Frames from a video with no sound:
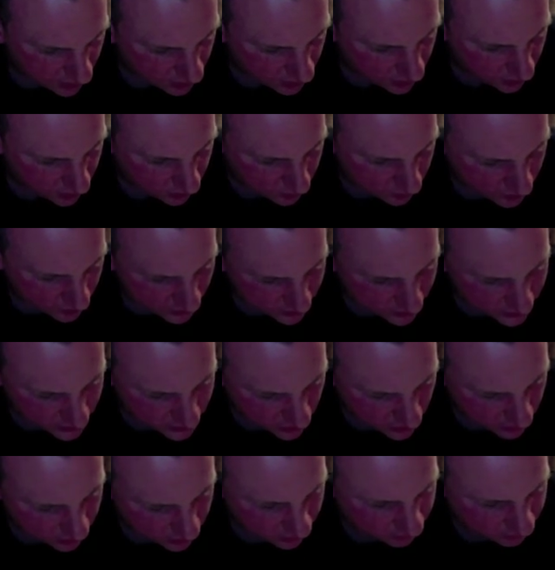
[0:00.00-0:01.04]
When I
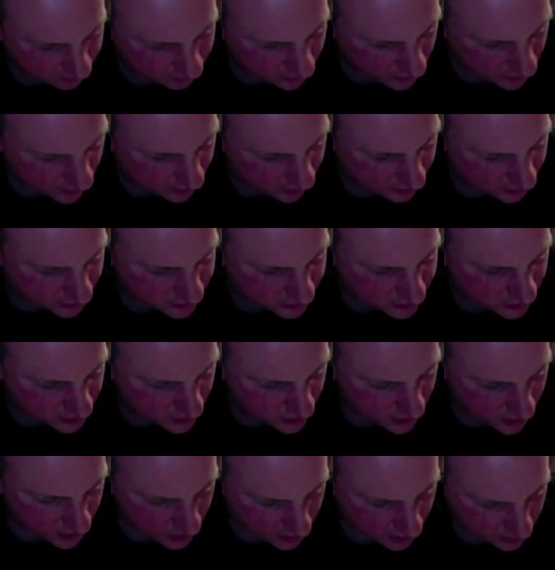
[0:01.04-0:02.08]
saw your fathers,
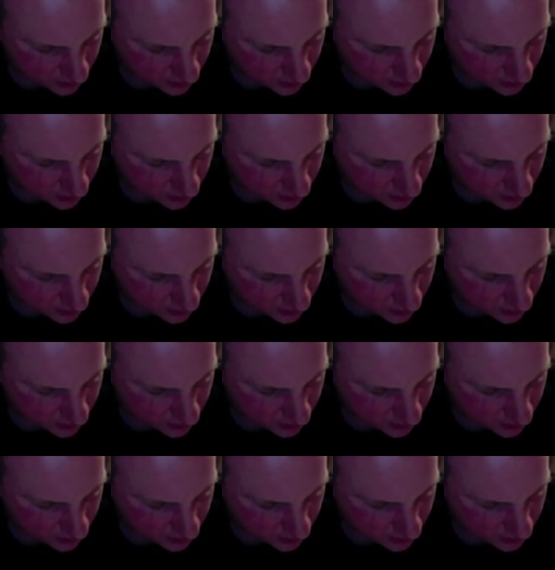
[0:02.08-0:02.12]
it